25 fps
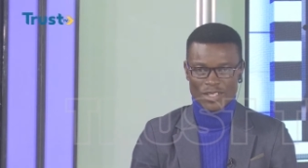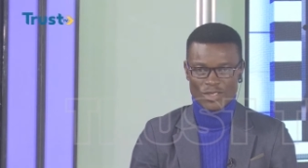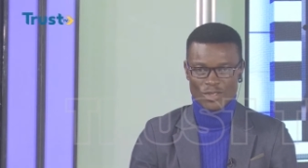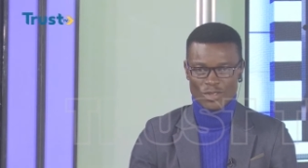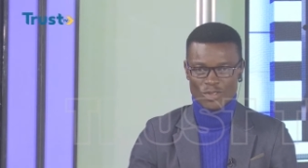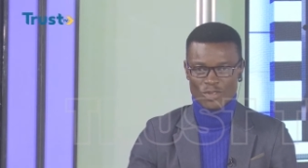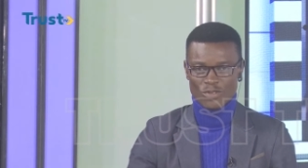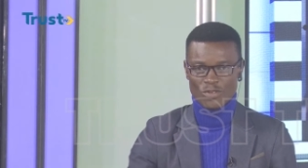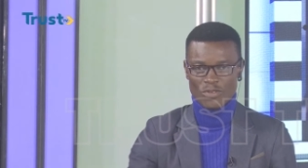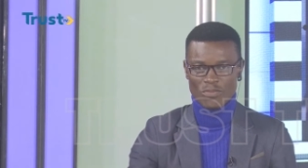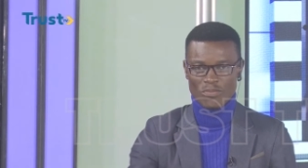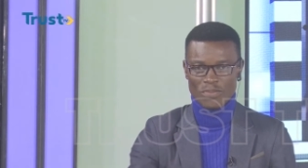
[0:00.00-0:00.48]
to
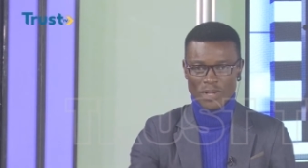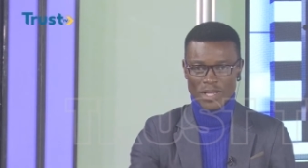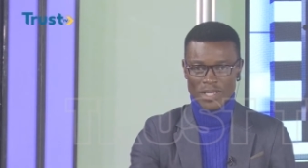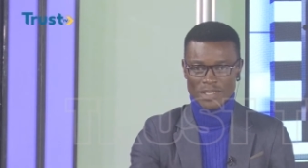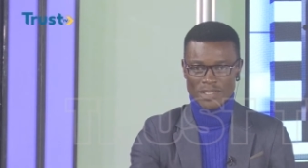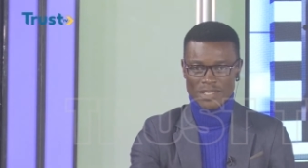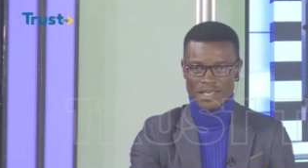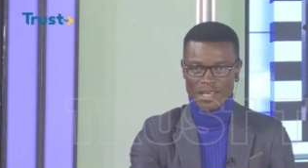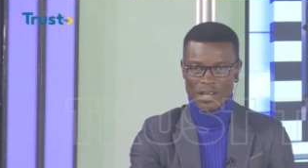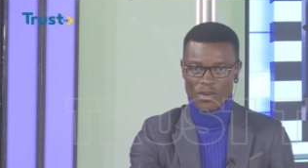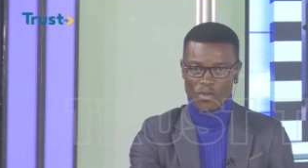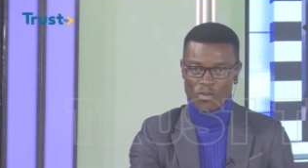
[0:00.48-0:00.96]
do
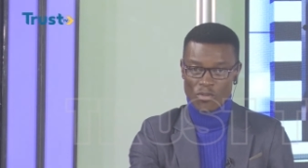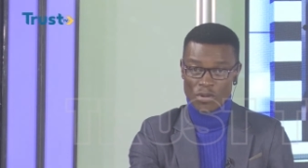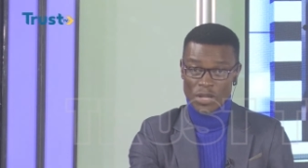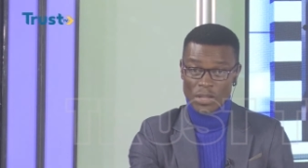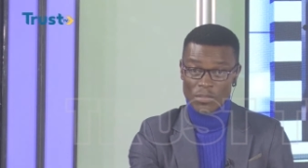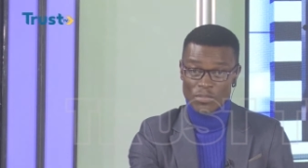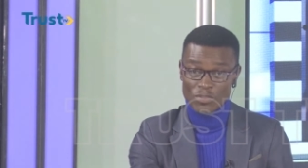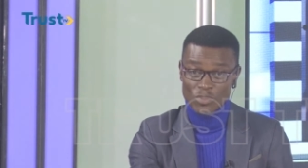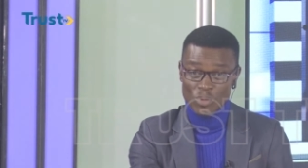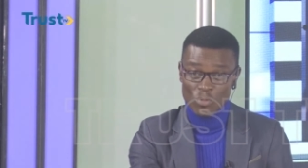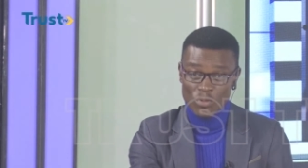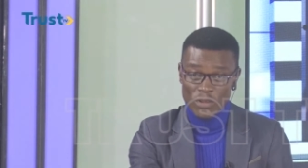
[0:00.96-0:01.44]
better. We were
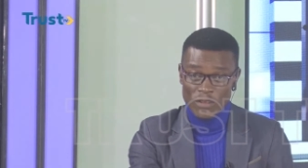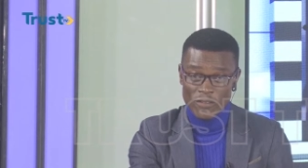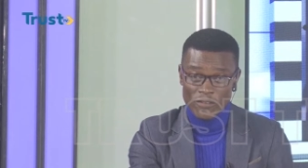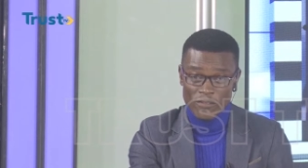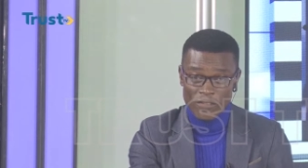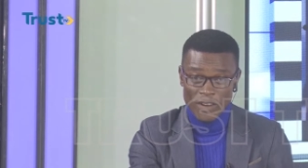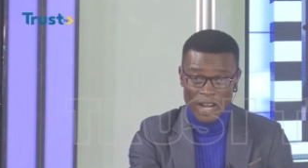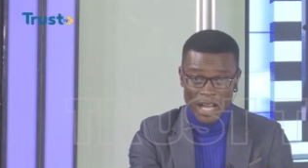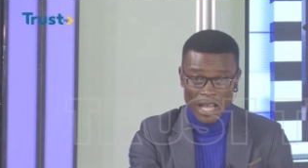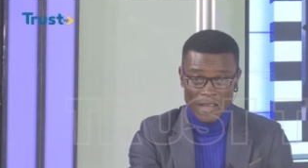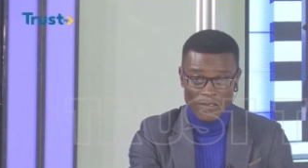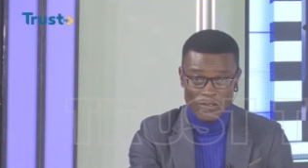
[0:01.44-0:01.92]
able to win
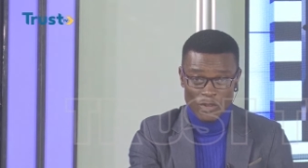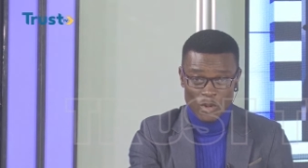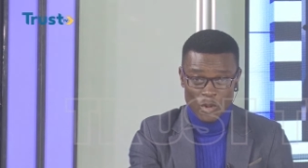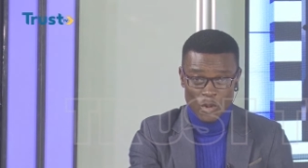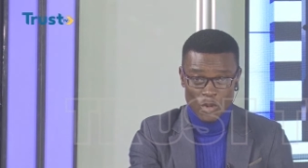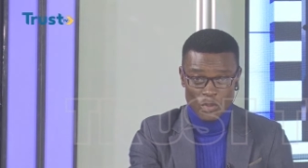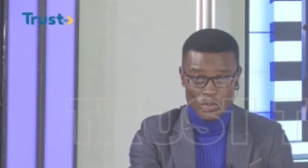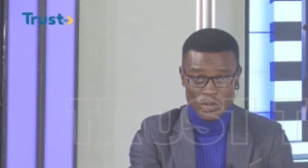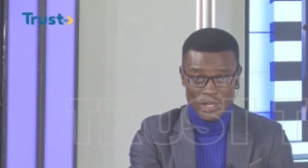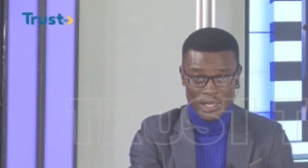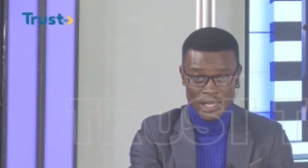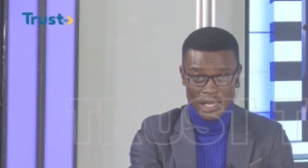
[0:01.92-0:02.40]
5
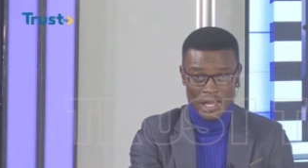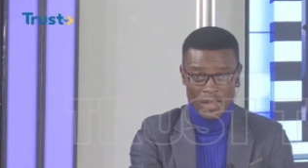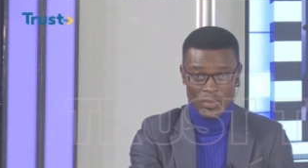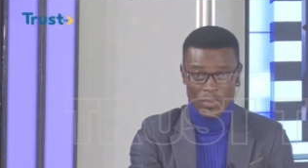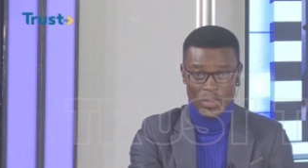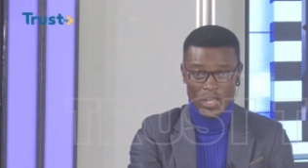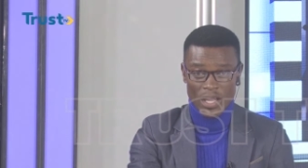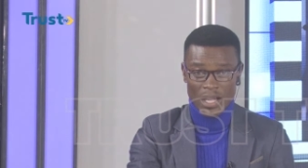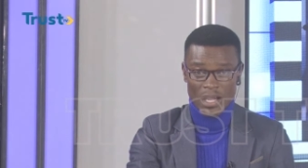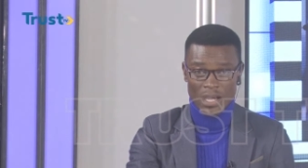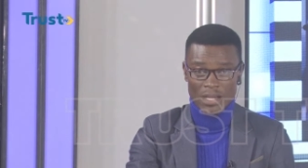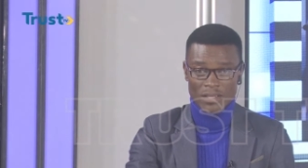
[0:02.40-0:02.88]
gold medals
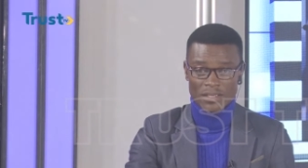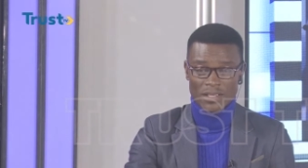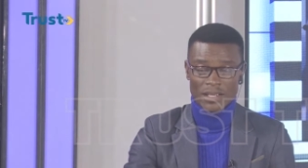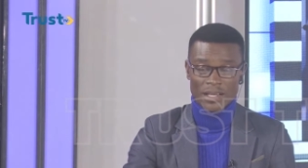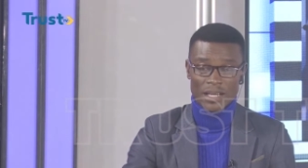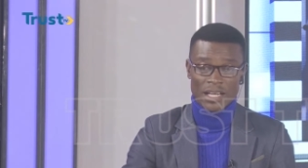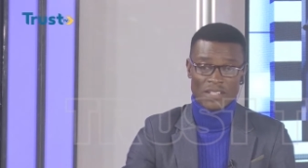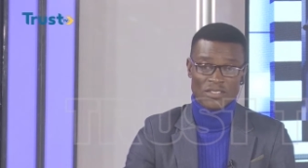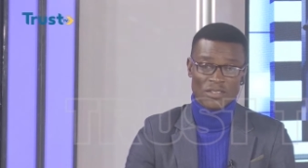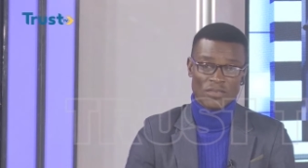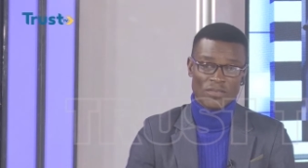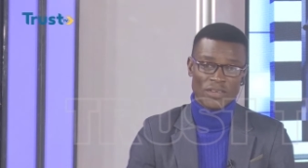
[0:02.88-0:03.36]
there. The
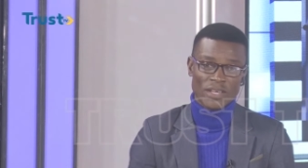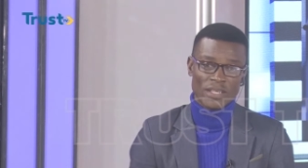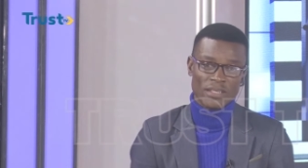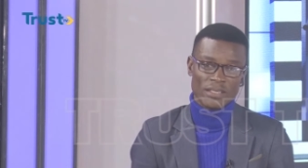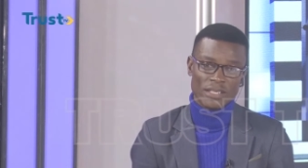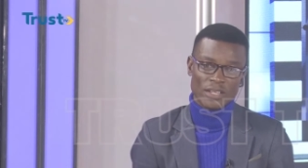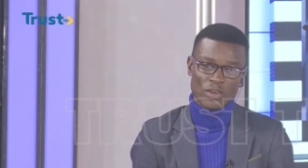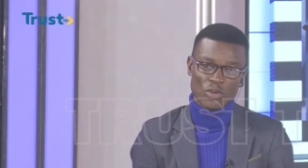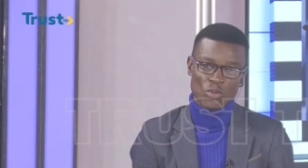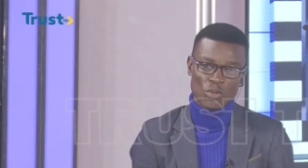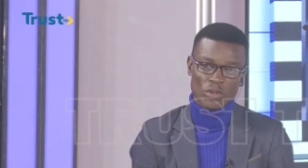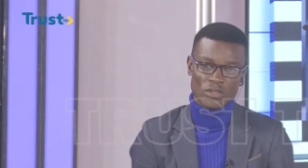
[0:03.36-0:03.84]
likes of
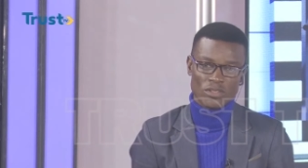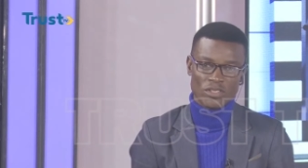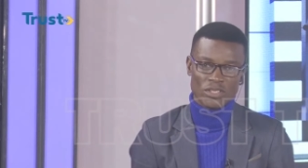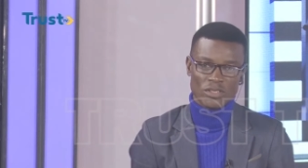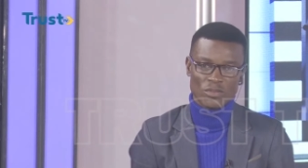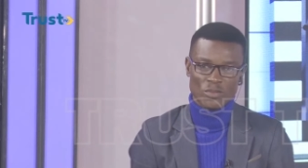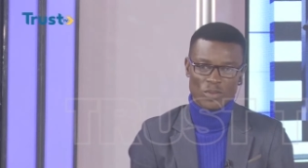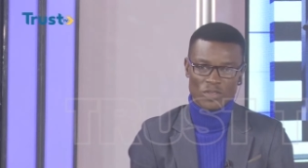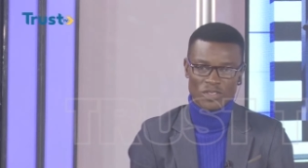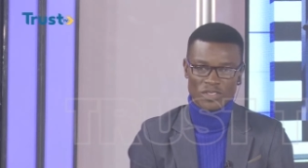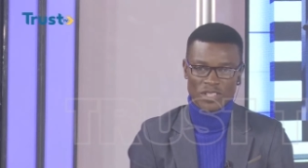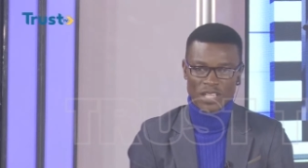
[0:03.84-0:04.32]
Enekwechi
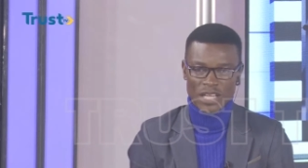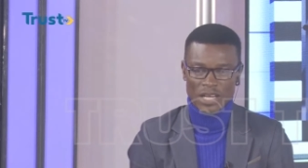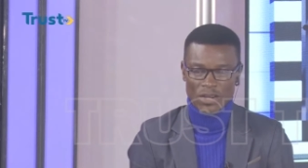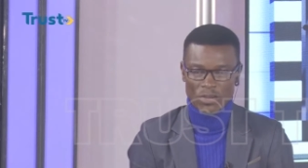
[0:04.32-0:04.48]
was there.